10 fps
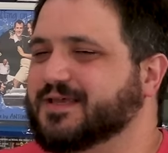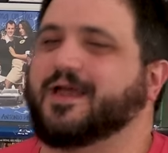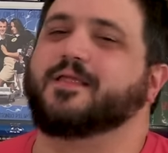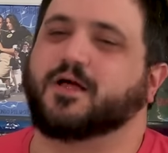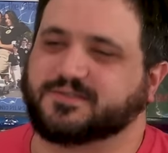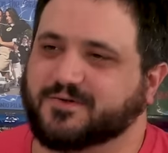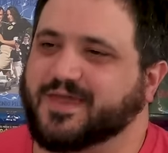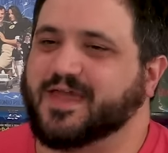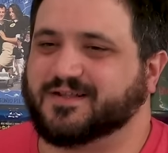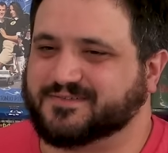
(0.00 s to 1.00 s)
and also
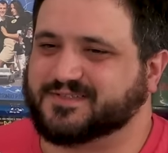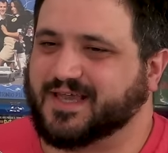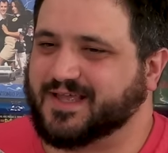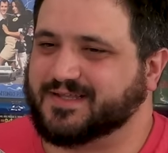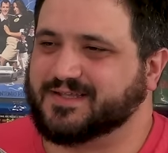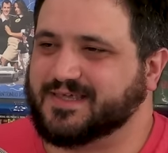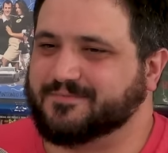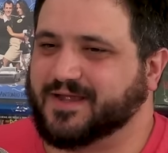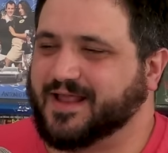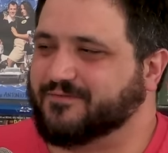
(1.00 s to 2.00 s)
Gandalf said he
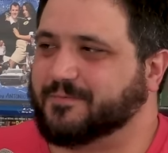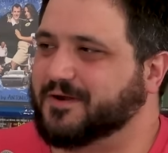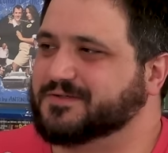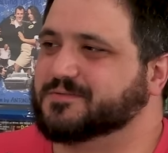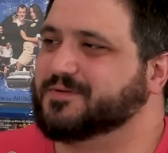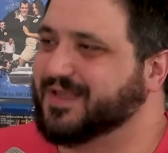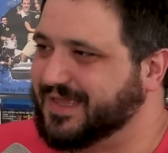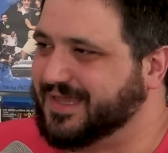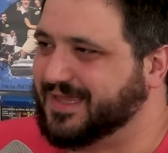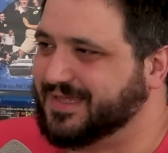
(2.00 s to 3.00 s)
might have a part to
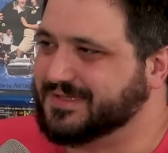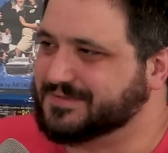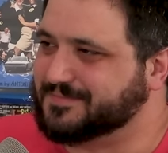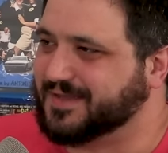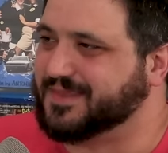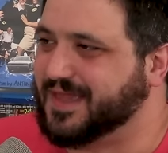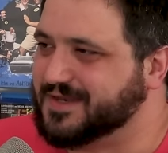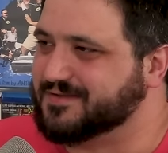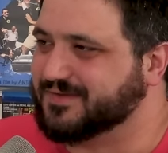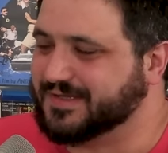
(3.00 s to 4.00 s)
play by the end of